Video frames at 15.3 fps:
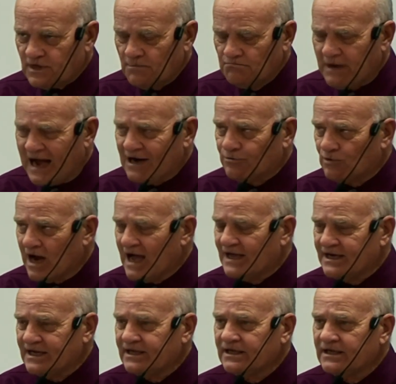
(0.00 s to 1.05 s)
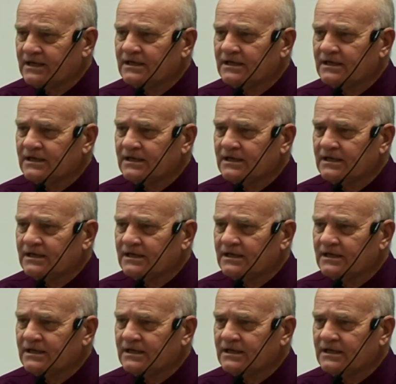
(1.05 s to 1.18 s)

by writing